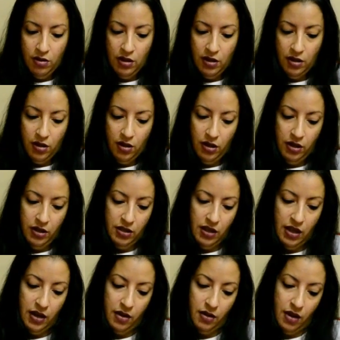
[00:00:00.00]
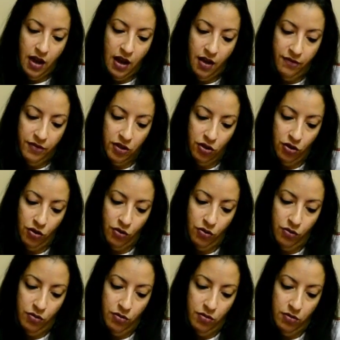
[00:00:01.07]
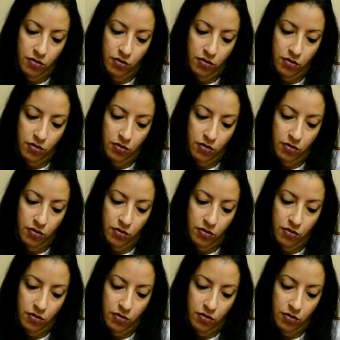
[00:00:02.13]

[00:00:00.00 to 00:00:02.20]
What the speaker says: and cut in that half a circle.